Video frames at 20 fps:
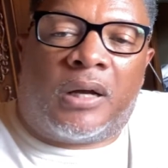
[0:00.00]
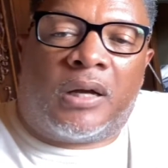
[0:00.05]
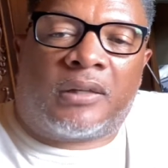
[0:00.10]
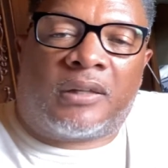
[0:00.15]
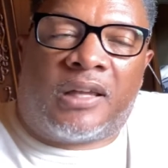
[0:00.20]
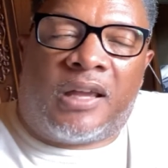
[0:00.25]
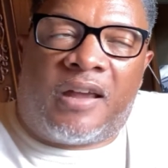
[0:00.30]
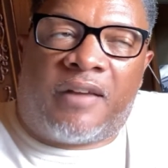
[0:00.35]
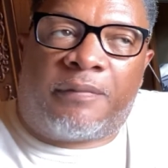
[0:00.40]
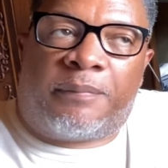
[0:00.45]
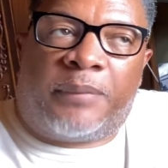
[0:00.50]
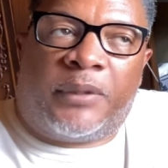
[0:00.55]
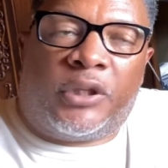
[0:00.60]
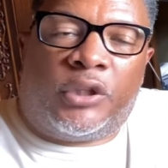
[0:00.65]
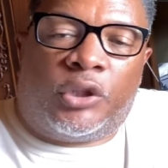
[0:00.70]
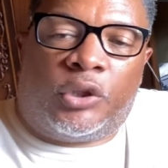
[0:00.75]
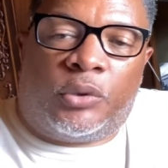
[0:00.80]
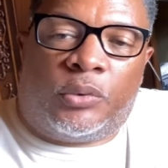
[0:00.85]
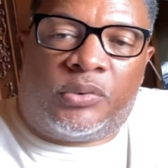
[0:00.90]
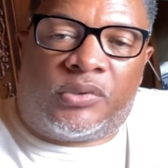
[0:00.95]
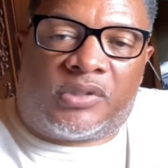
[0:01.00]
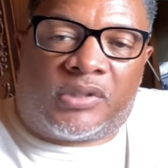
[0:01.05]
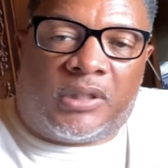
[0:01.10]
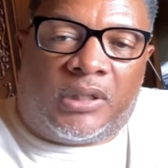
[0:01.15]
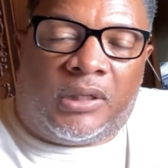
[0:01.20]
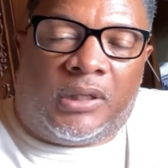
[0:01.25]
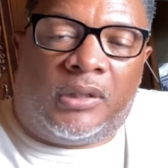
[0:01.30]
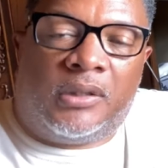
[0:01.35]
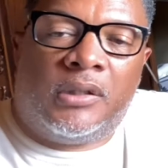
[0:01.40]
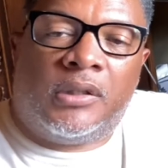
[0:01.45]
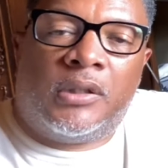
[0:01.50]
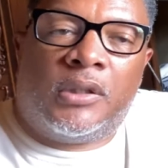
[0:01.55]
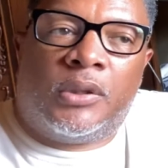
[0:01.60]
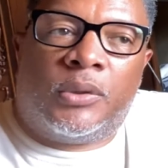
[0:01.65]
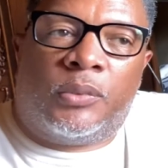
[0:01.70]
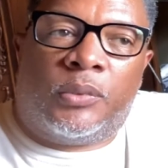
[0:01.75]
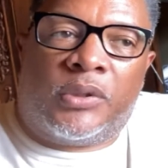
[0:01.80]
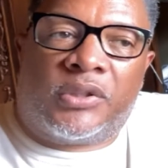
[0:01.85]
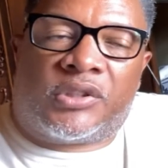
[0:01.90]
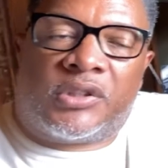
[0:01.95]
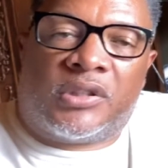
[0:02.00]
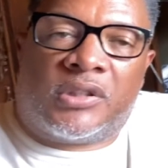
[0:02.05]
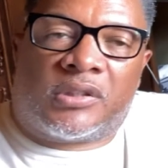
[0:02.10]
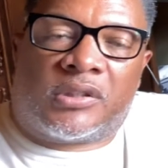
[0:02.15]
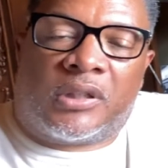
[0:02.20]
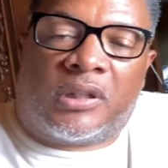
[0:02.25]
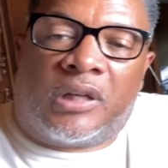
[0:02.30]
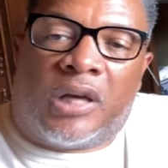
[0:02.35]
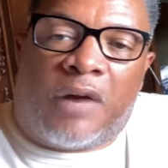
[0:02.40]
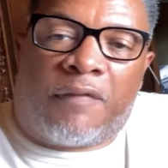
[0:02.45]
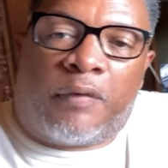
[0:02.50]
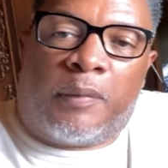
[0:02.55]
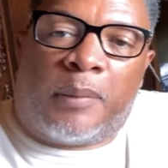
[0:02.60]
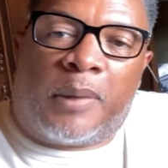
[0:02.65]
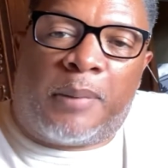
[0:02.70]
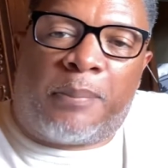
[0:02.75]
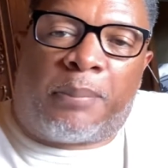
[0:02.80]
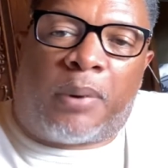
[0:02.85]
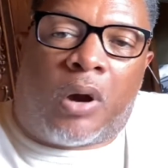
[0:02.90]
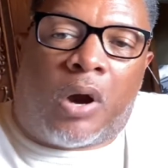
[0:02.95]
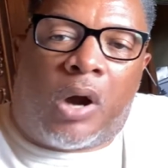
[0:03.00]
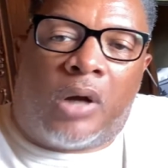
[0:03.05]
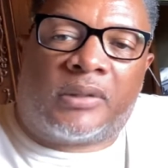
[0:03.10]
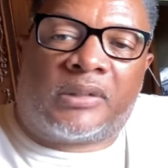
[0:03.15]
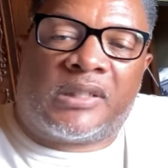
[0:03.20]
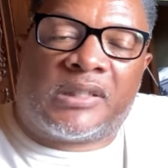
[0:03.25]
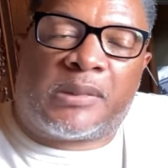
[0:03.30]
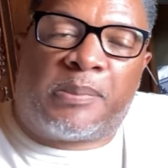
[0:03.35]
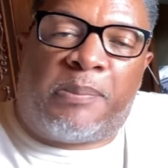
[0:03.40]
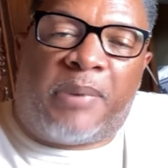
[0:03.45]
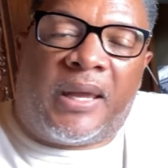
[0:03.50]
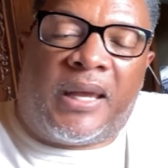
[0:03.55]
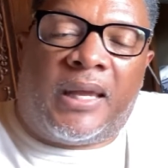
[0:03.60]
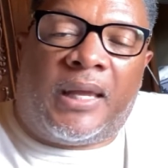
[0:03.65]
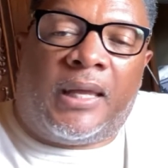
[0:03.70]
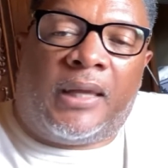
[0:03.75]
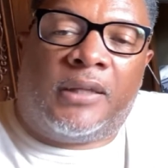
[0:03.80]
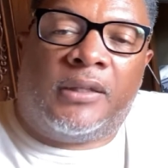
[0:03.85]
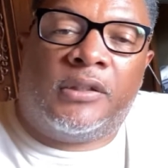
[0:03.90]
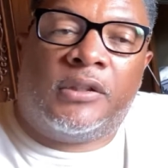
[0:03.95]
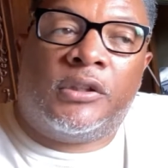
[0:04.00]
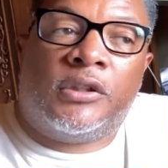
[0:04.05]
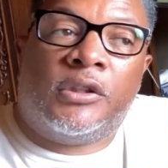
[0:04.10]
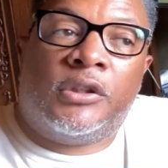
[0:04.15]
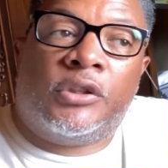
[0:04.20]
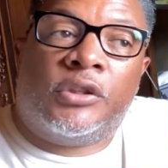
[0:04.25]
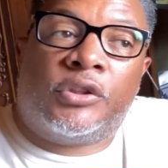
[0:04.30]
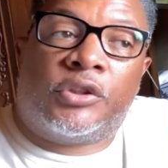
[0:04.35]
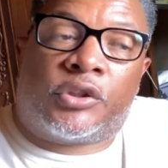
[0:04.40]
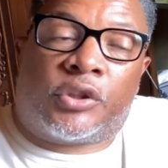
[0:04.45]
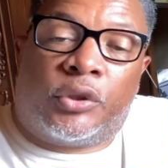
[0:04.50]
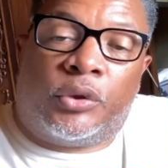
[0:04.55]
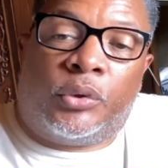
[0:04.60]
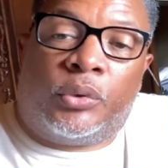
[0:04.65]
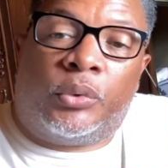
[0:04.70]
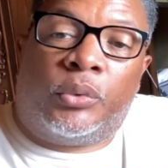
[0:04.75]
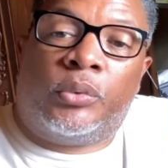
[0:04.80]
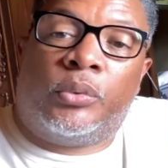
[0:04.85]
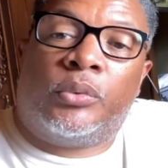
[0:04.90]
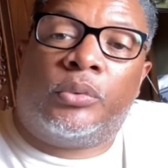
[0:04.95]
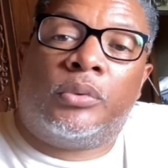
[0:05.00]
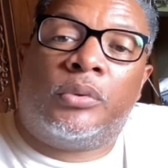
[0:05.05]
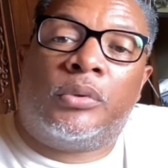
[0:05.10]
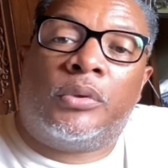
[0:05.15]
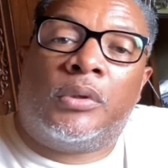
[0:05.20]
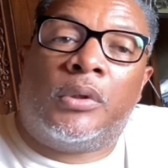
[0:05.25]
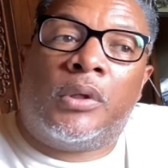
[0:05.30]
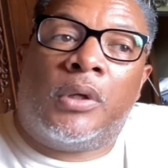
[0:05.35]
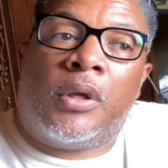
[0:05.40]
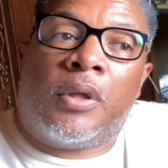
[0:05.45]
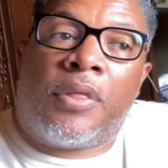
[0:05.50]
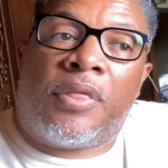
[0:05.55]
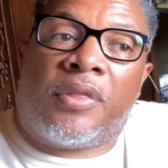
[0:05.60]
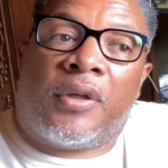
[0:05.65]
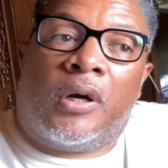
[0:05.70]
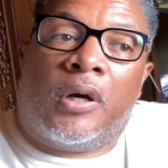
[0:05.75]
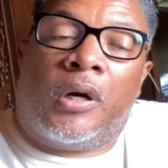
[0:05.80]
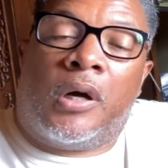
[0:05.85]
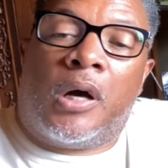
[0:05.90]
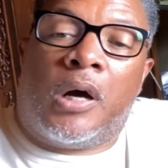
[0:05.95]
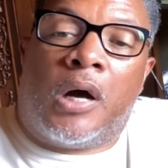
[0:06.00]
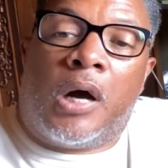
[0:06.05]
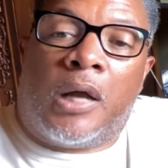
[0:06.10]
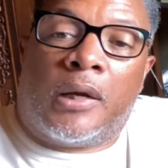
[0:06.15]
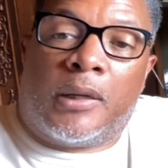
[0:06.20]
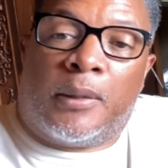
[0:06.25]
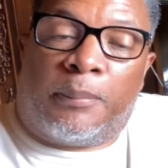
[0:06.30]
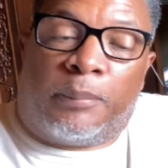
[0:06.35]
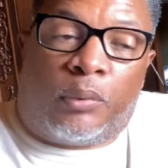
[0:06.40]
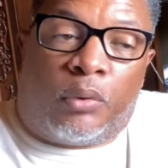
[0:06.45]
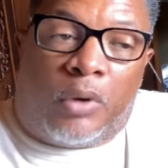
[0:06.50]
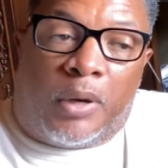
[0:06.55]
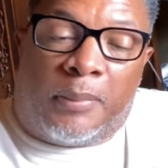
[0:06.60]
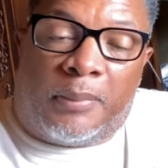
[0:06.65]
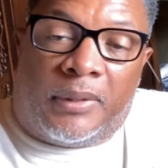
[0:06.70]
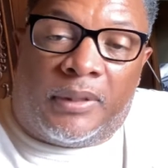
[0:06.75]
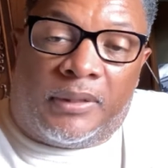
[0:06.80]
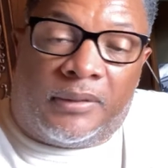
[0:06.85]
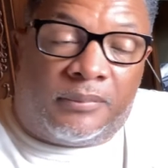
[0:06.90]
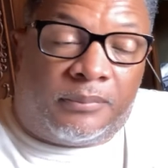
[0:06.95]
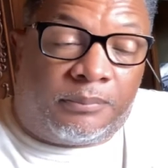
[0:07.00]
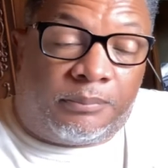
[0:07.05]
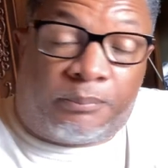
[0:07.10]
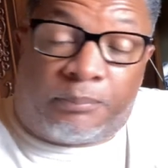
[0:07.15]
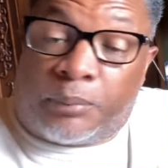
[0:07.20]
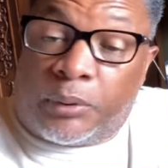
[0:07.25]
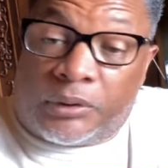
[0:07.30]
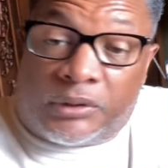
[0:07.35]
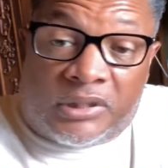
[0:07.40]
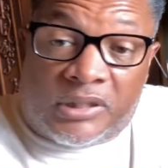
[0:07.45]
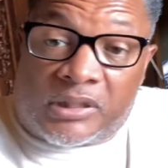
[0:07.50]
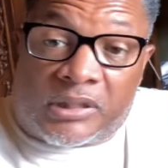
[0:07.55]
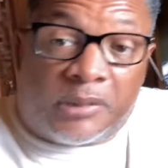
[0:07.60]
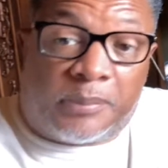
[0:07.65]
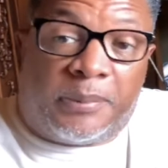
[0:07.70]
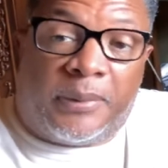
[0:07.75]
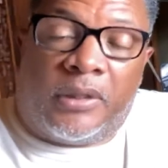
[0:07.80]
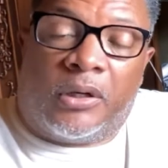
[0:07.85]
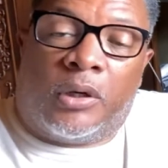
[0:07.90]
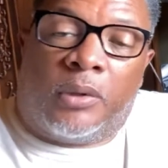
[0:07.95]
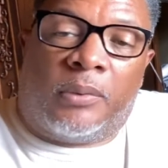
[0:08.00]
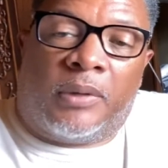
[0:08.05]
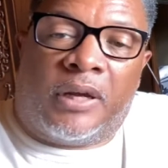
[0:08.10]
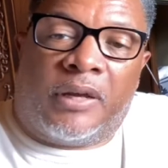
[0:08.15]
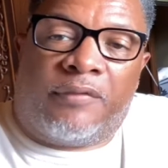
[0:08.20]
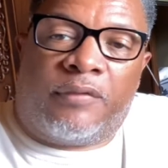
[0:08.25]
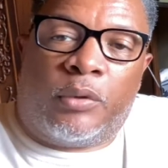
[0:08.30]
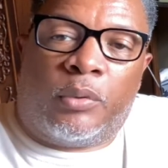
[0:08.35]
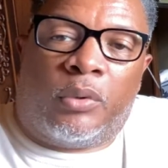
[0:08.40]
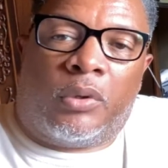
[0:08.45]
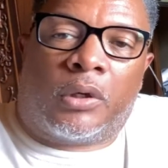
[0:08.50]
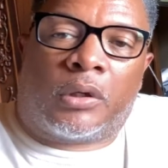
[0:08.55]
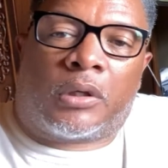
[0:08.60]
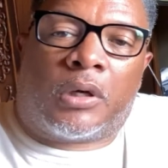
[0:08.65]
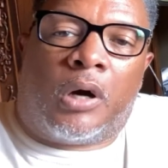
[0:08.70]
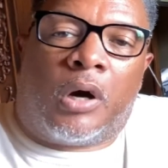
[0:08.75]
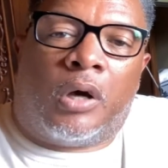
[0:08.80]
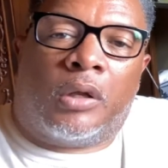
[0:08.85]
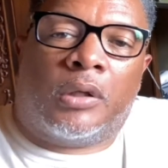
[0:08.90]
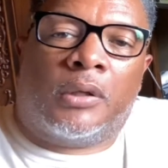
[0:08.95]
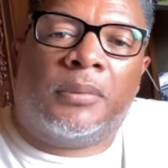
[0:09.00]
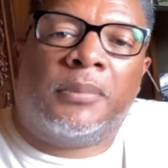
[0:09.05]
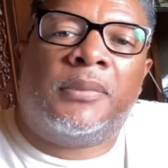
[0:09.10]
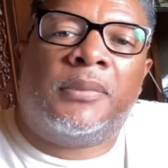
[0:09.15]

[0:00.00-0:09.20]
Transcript: FPUC, which is the government part that's paid to the unemployment participant or whatever you want to call them.